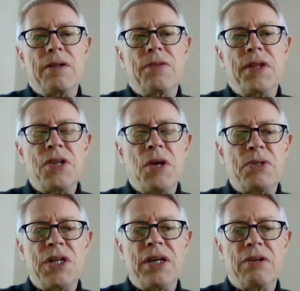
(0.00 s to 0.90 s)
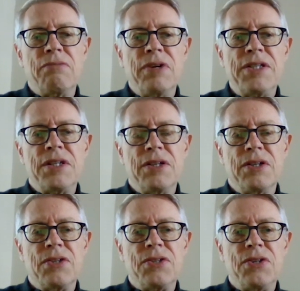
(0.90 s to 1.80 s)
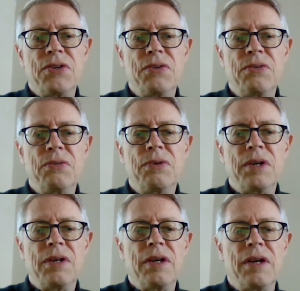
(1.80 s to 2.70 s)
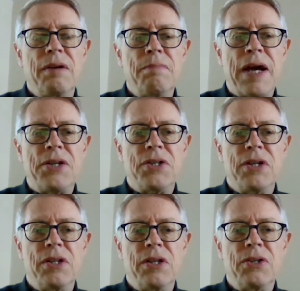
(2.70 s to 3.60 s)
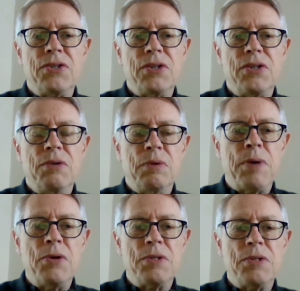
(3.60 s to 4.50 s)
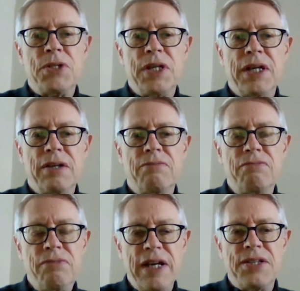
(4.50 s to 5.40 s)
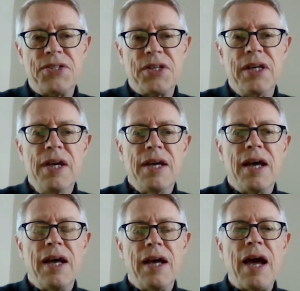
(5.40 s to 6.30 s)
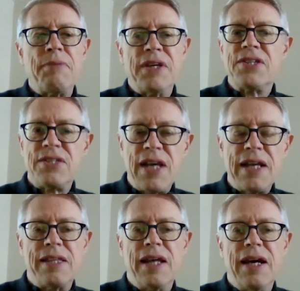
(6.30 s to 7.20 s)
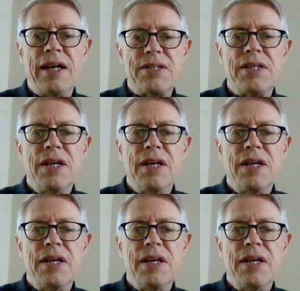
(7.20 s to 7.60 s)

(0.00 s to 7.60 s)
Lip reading: there's no particular reason to imagine that it would pose a particular risk. Having said that,